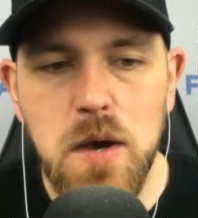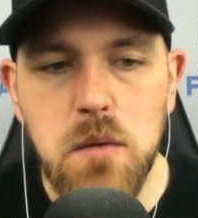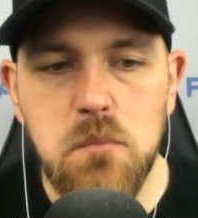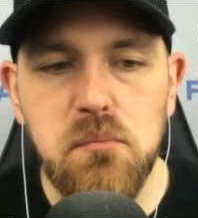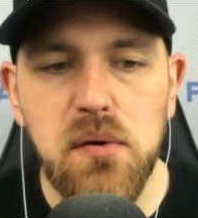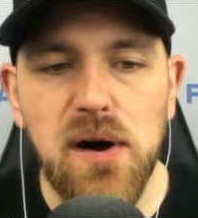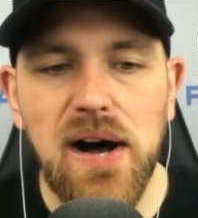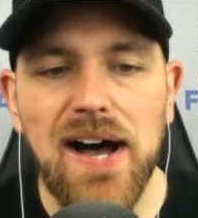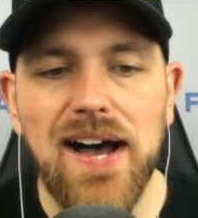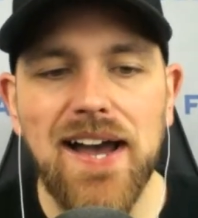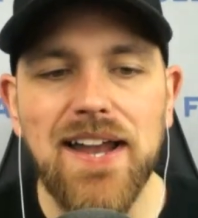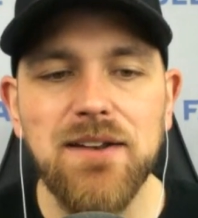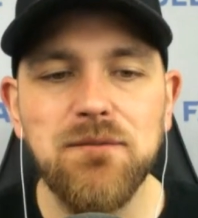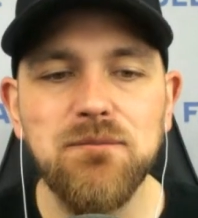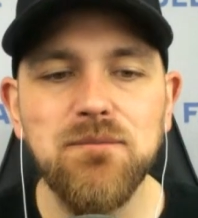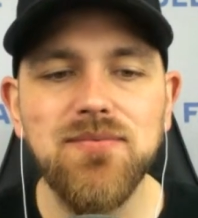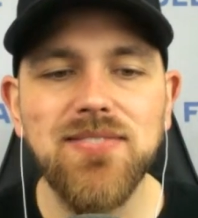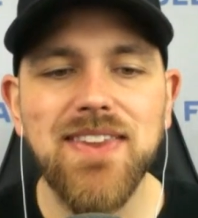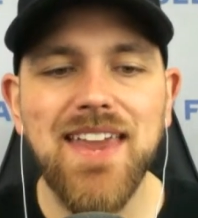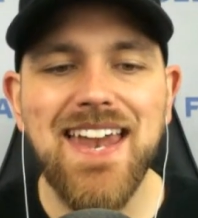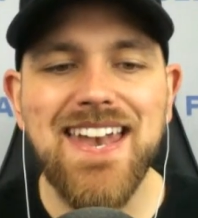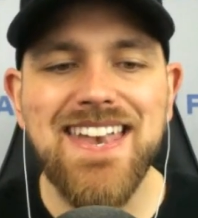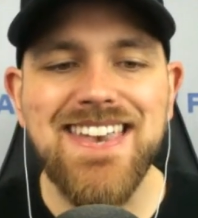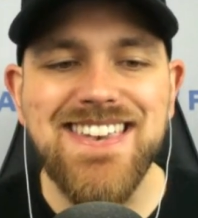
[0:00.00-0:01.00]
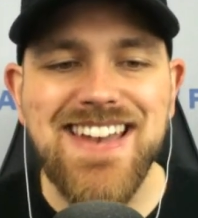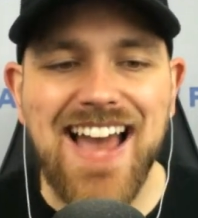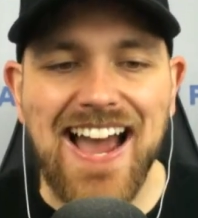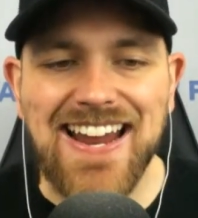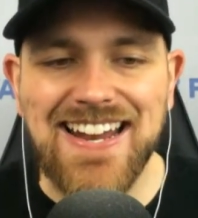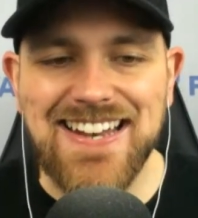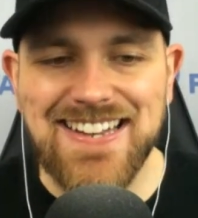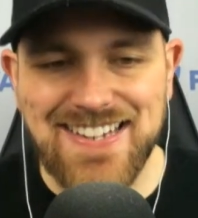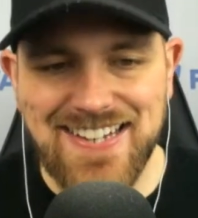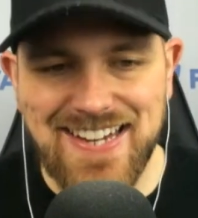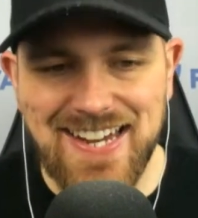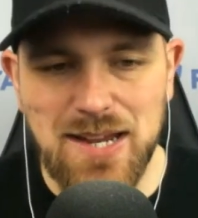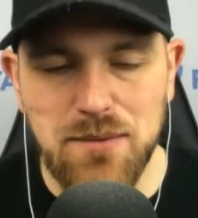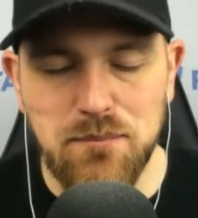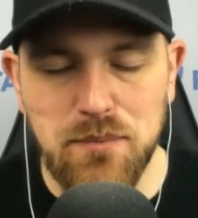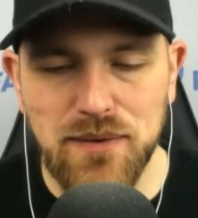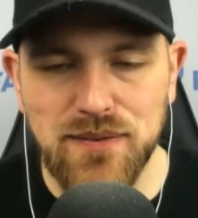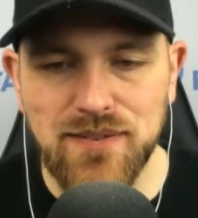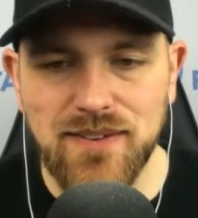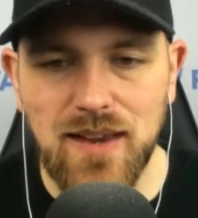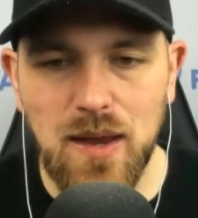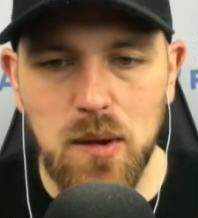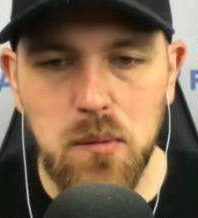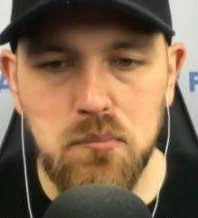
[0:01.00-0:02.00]
but
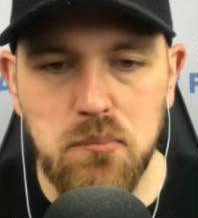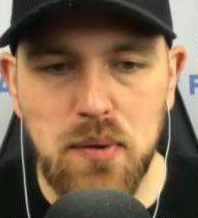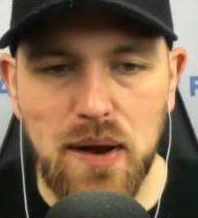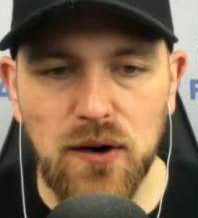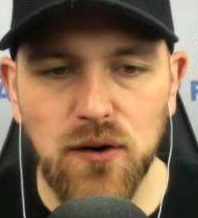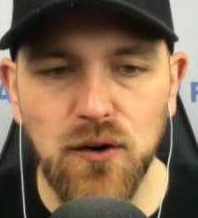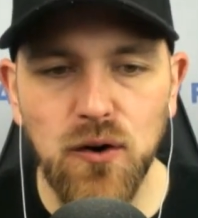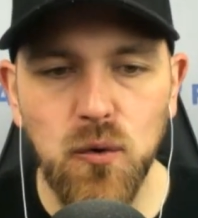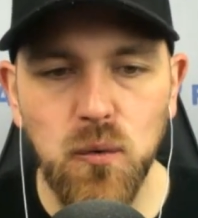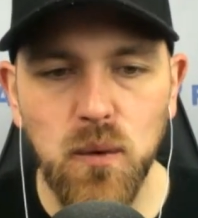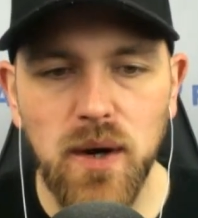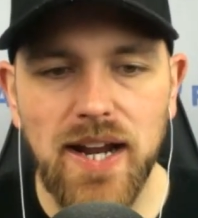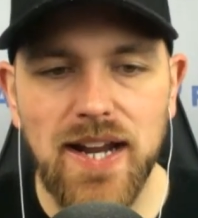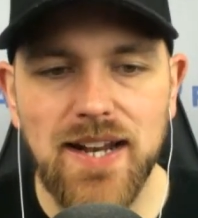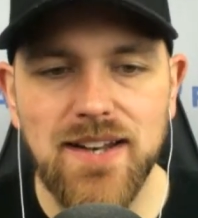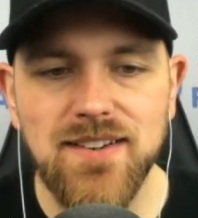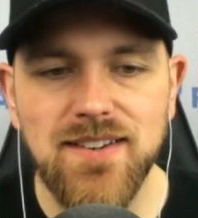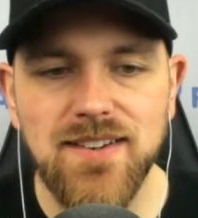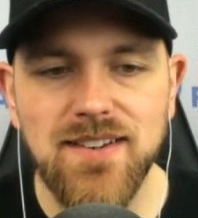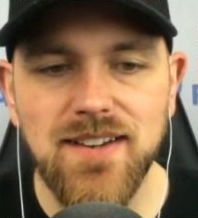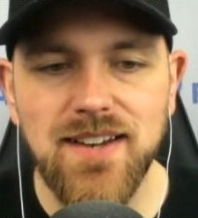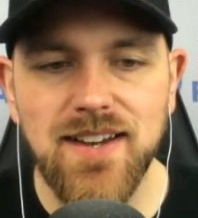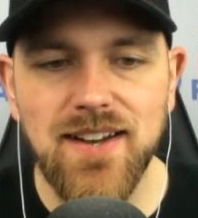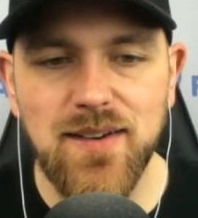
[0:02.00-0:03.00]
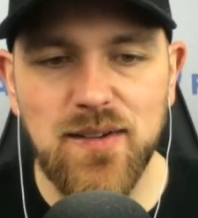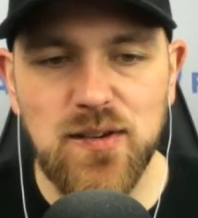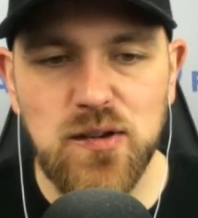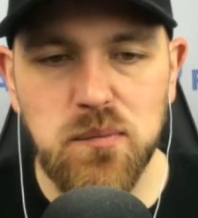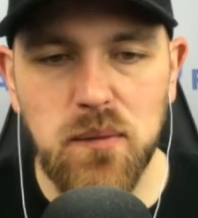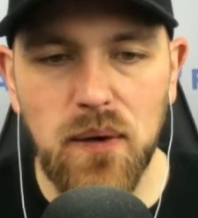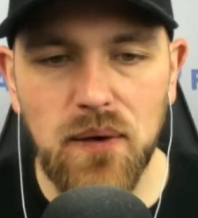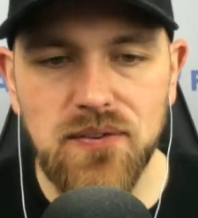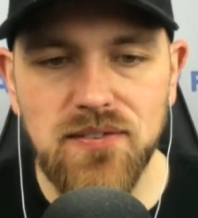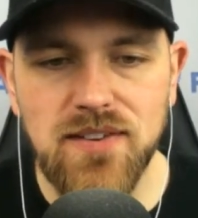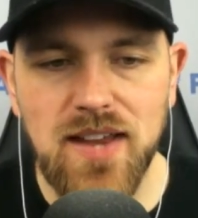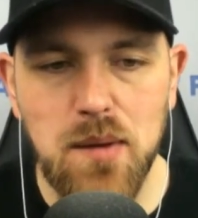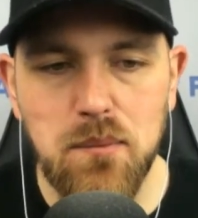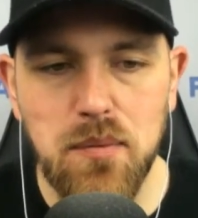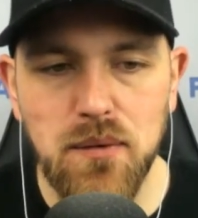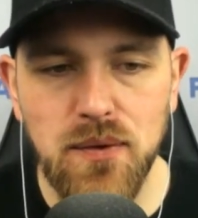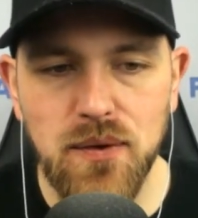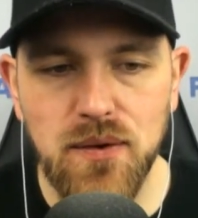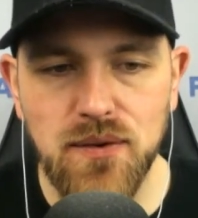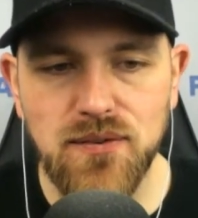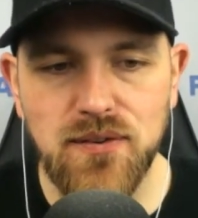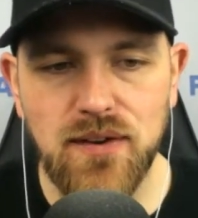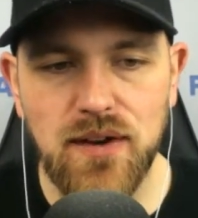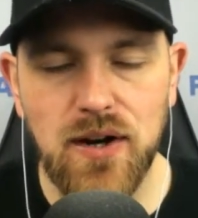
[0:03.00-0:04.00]
19% barrel rate in a small sample
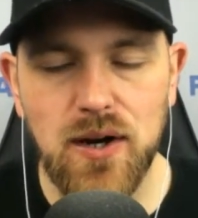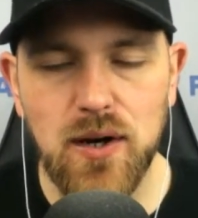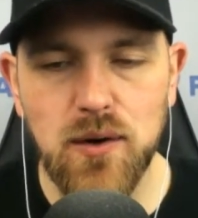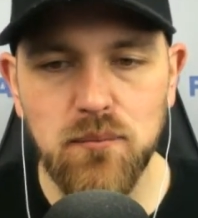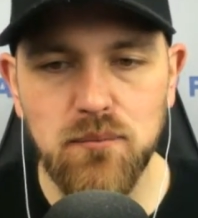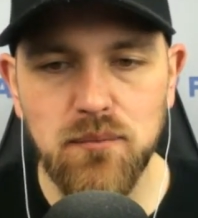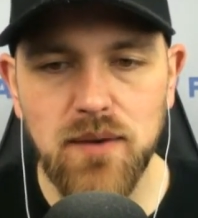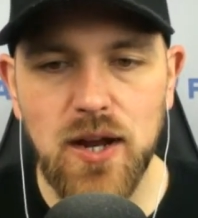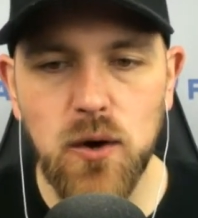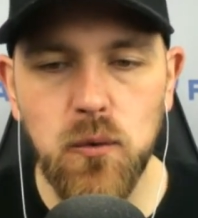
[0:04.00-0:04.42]
this year.